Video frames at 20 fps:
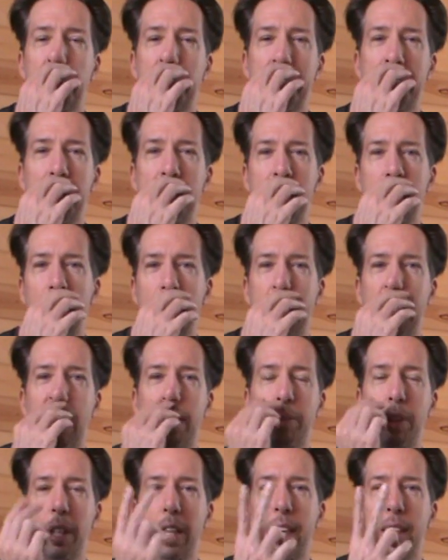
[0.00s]
you can chalk it
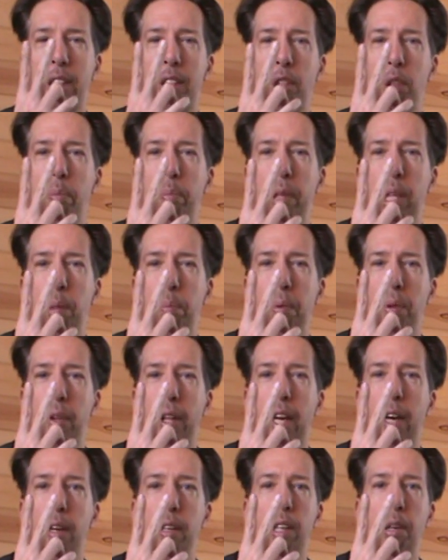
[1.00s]
up to like two people
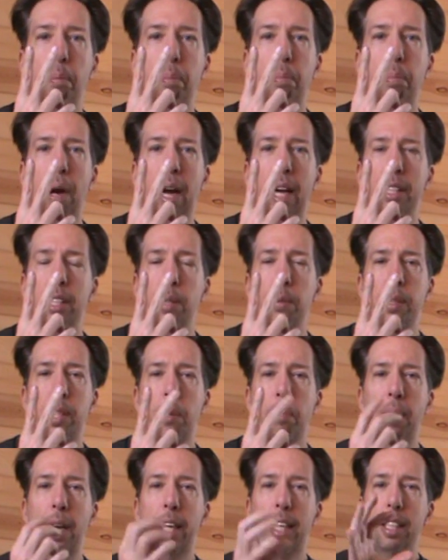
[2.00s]
that could possibly
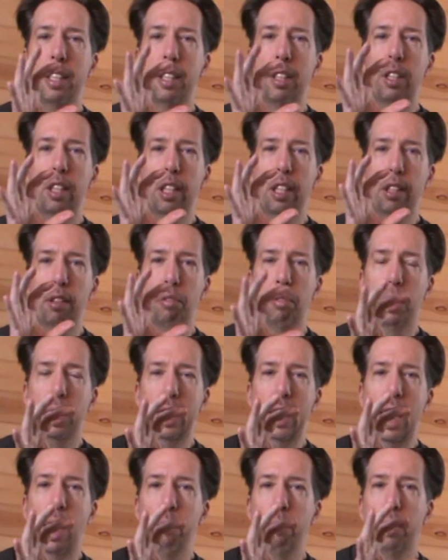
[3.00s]
make a decision for
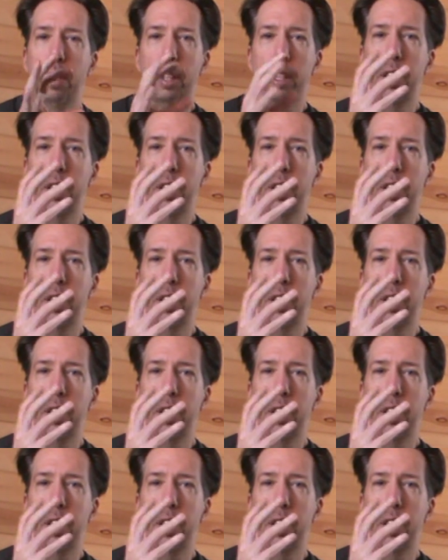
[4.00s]
camera.